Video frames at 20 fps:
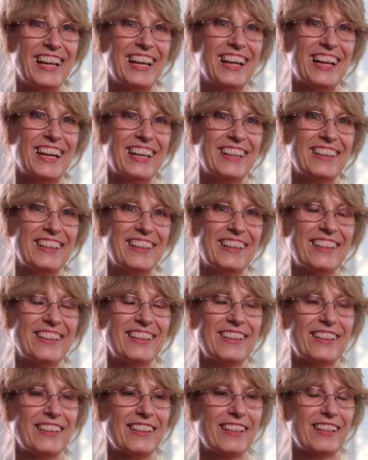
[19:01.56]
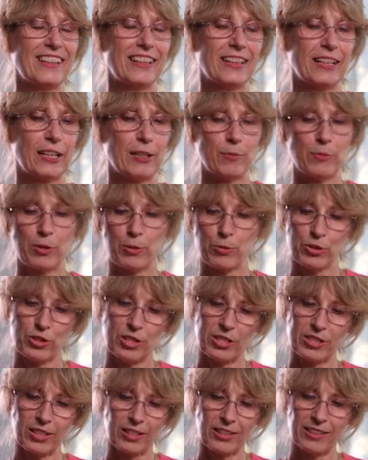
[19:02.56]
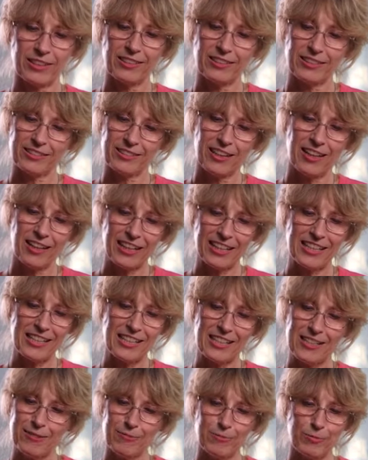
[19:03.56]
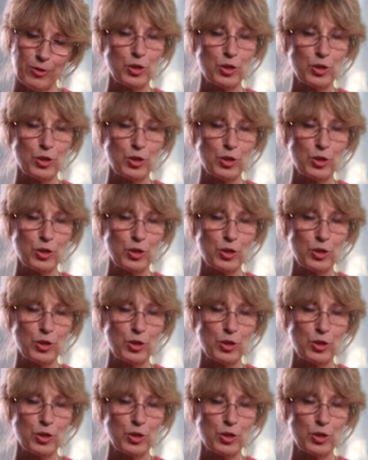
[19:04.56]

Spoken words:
And there was just a little tiny